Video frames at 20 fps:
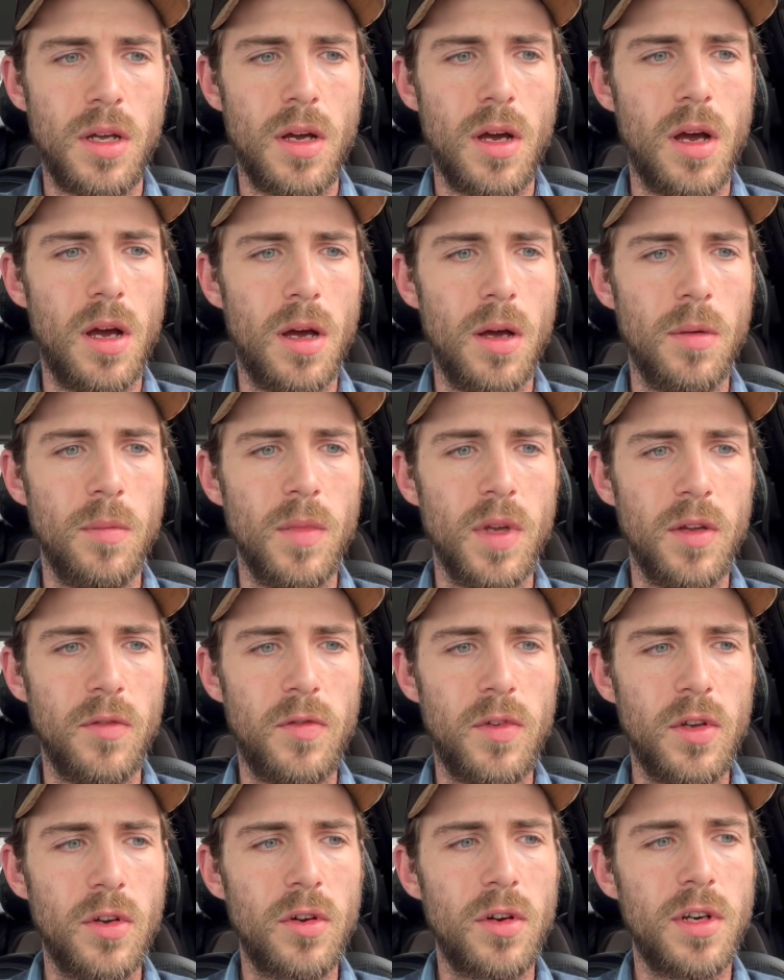
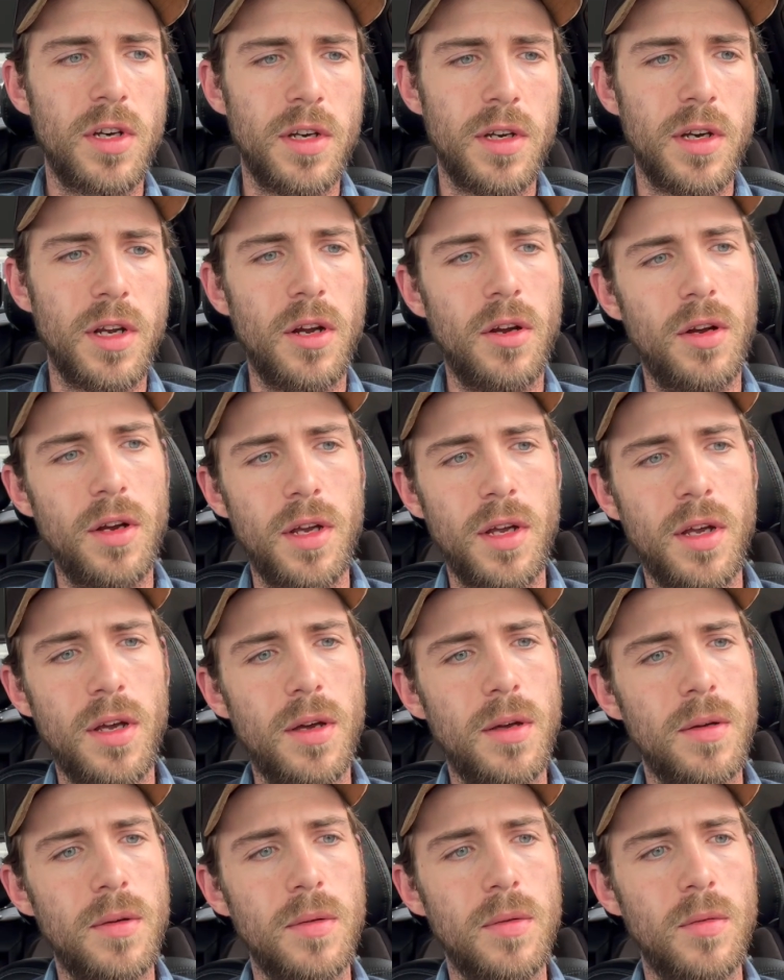If you're in an
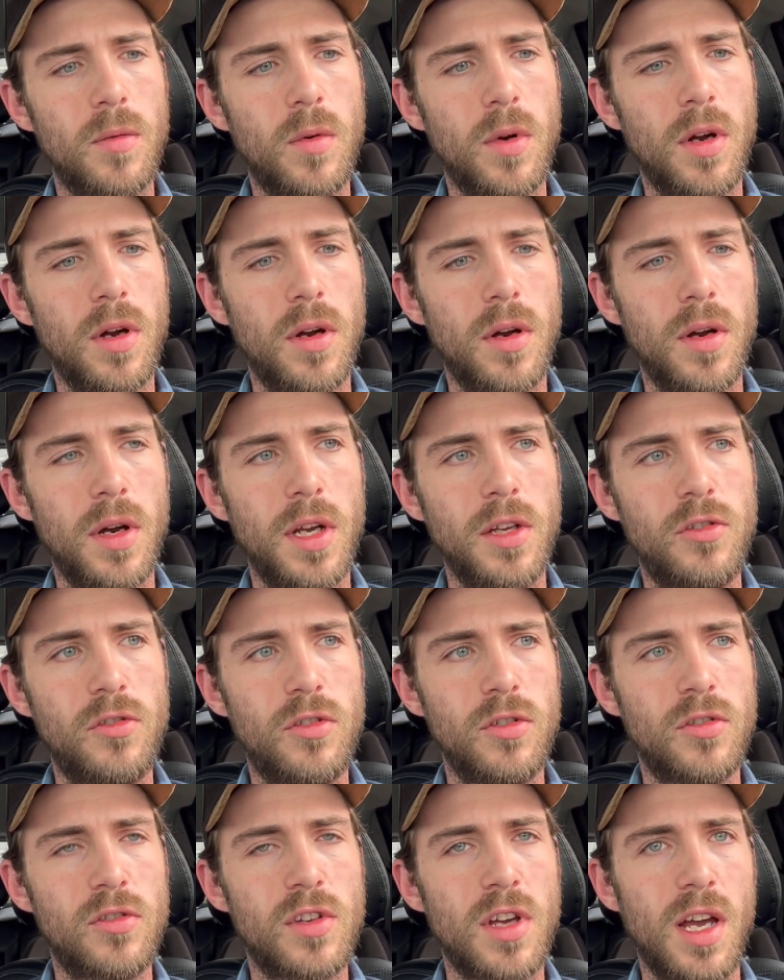area where it's
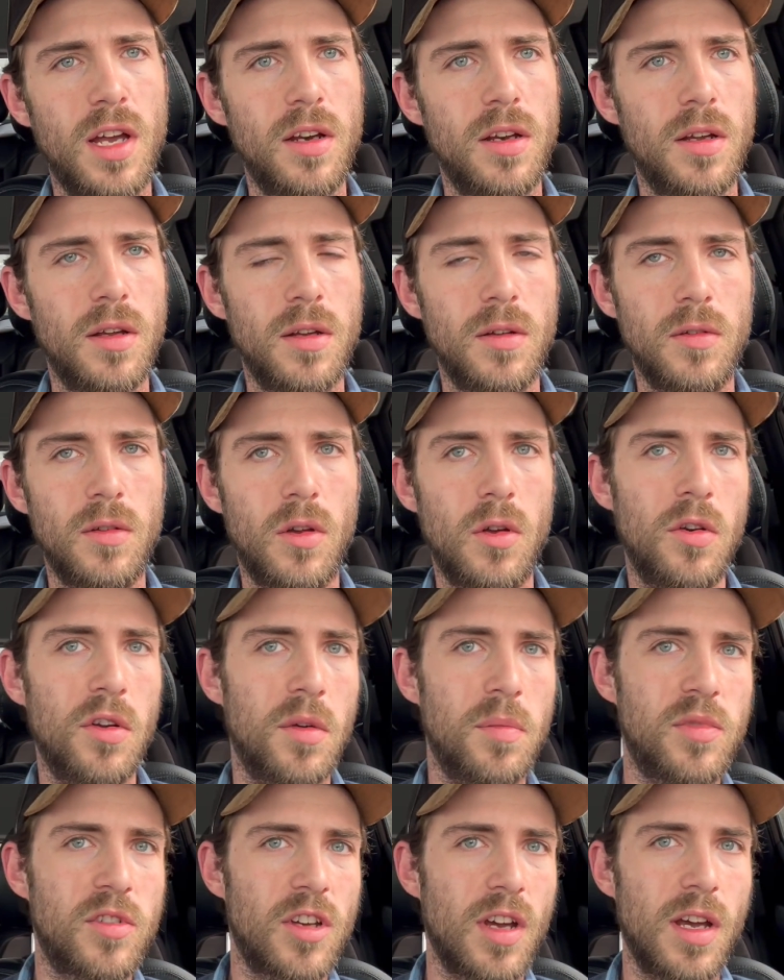just kind of,
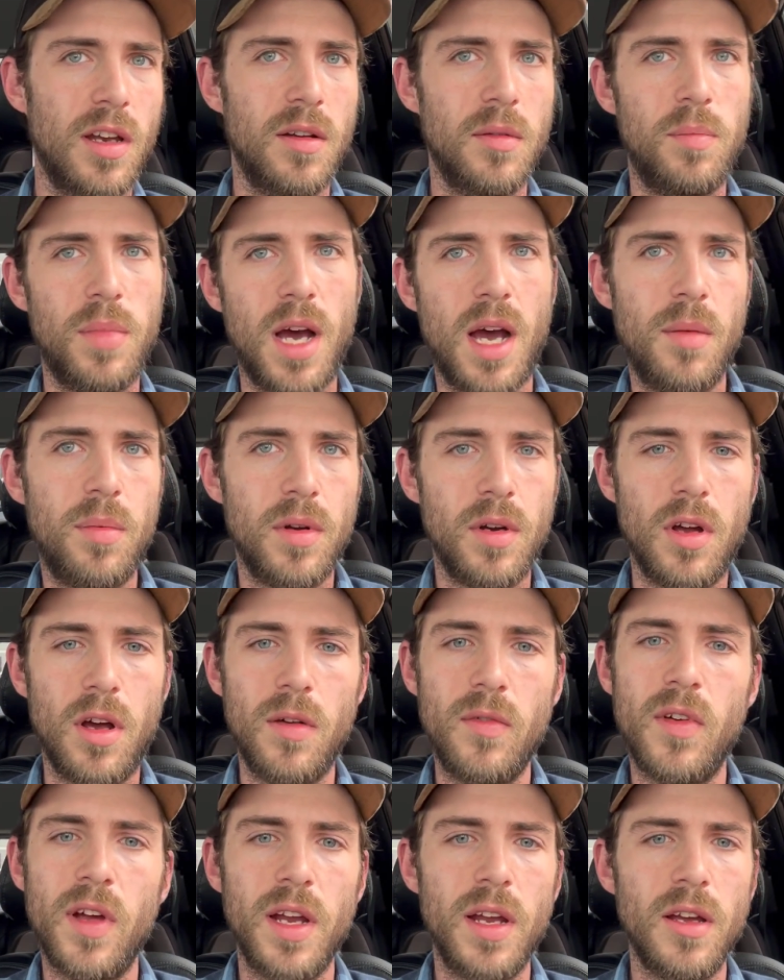LoadUp's kind of popping
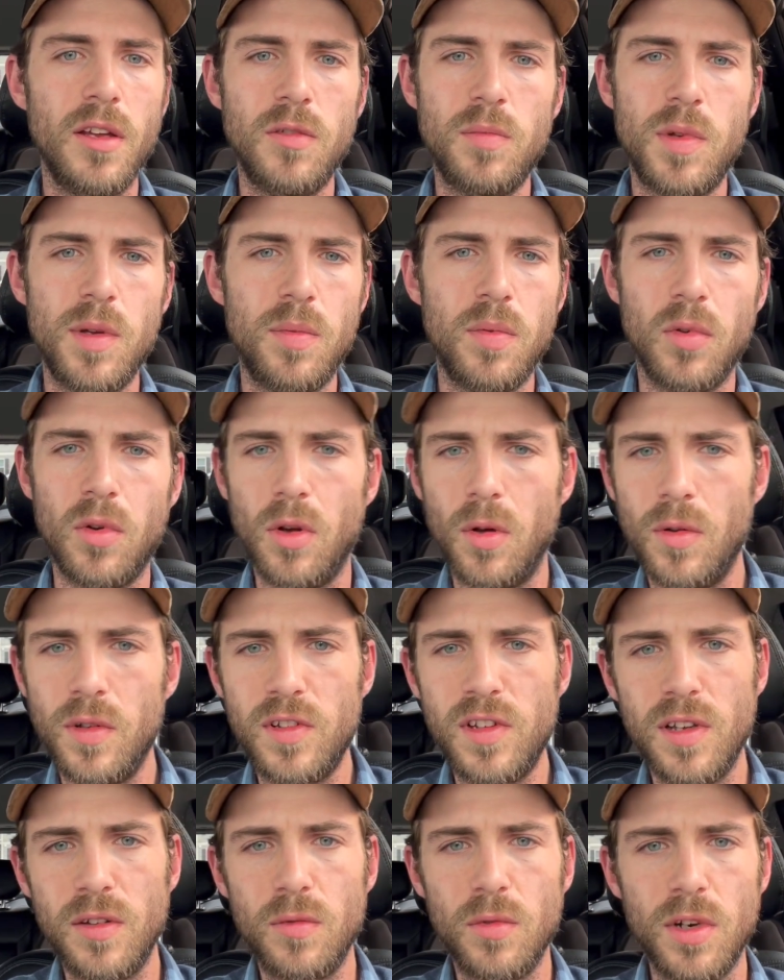off, I guess, people are
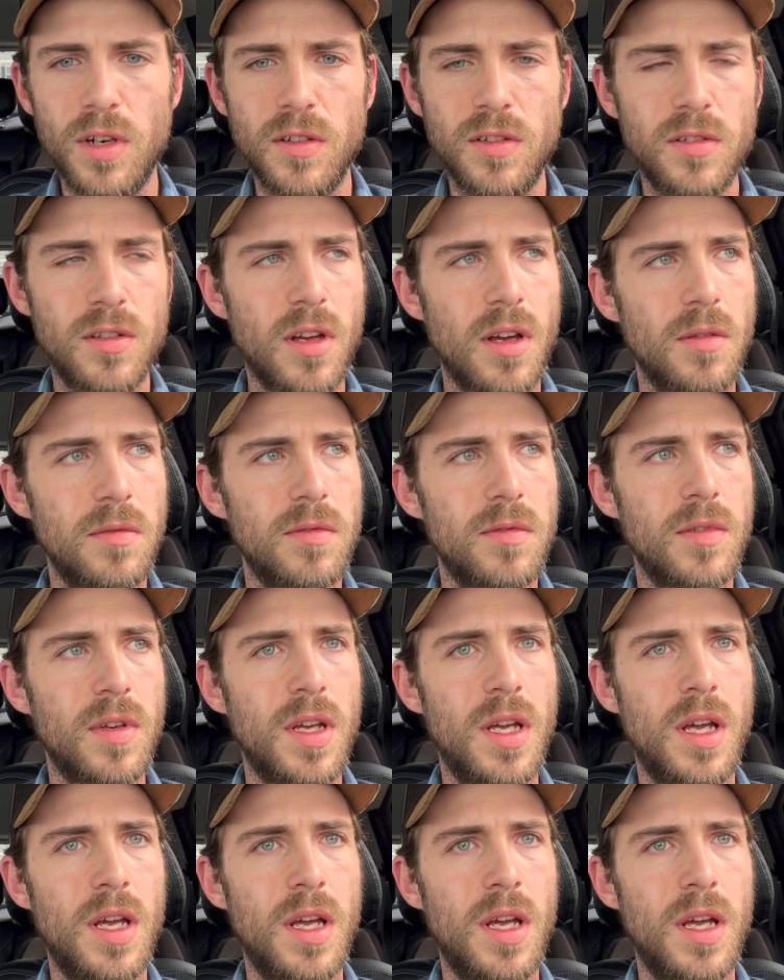always getting rid of stuff.